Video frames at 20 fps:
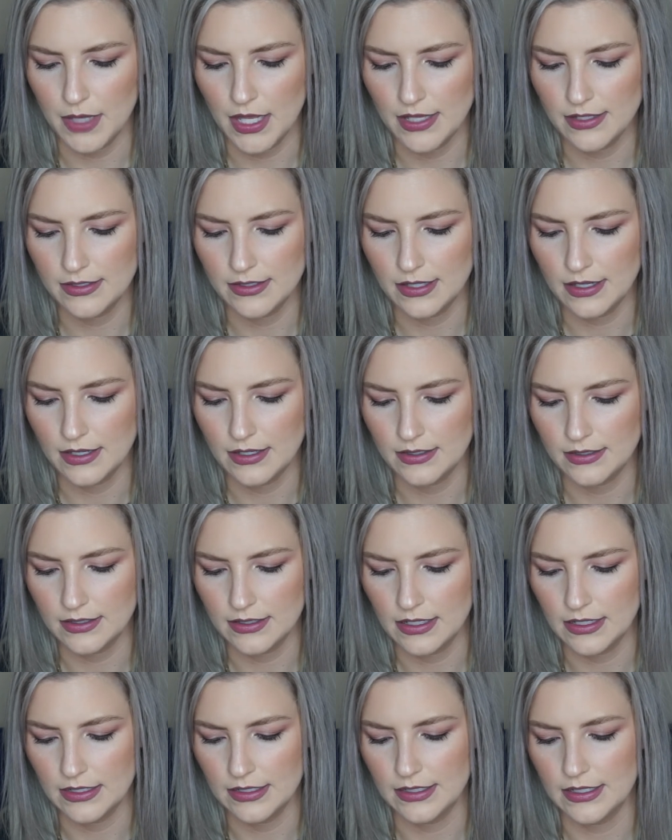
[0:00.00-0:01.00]
It says
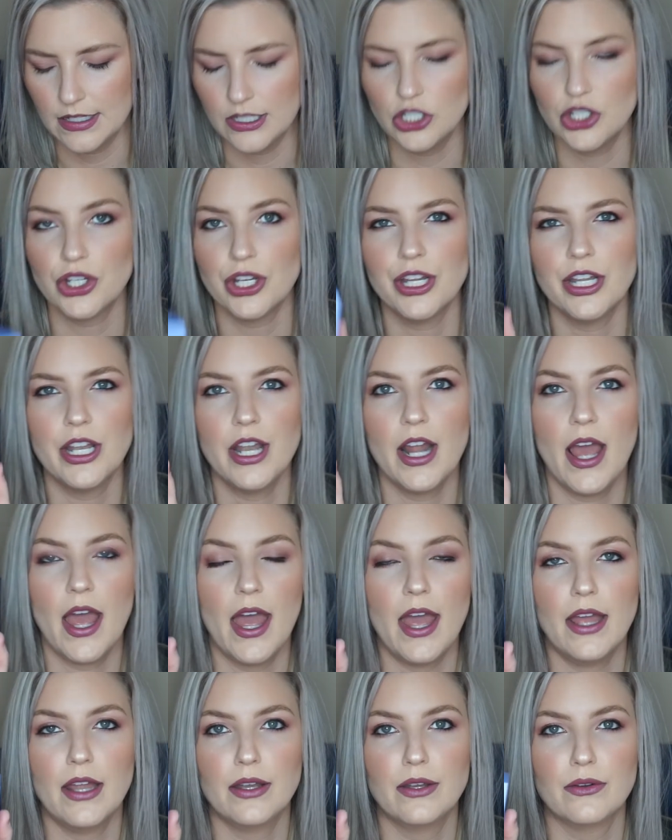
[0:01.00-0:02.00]
condition
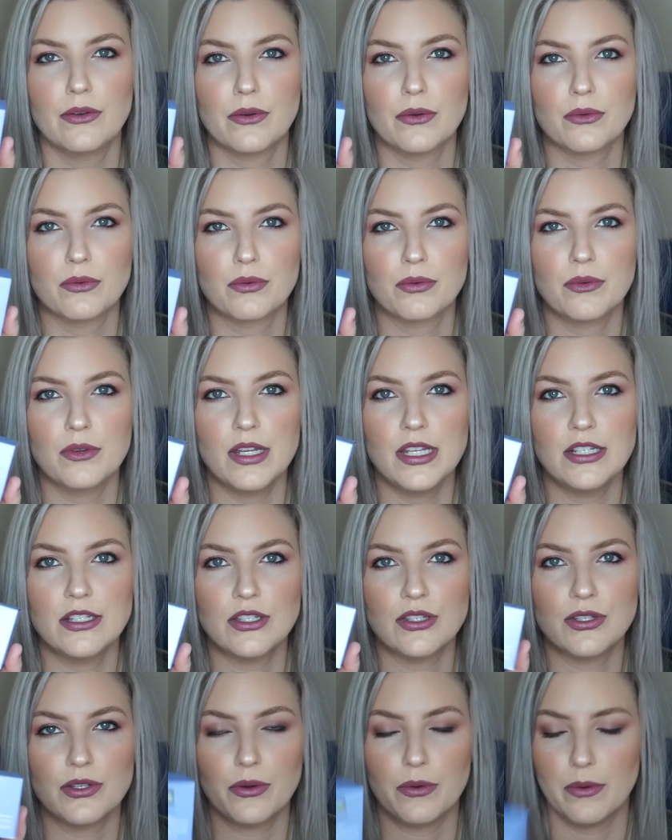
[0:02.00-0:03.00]
and
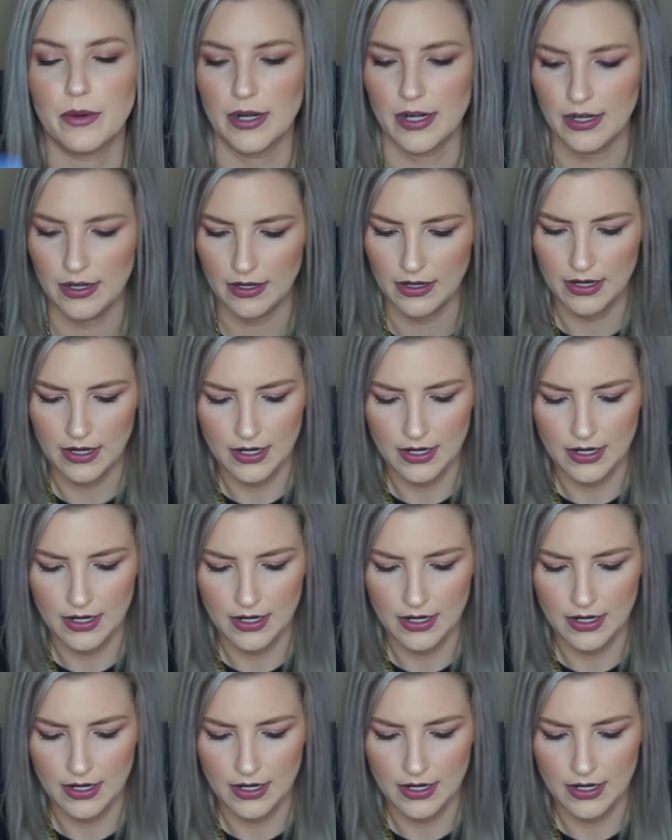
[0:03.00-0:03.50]
restore.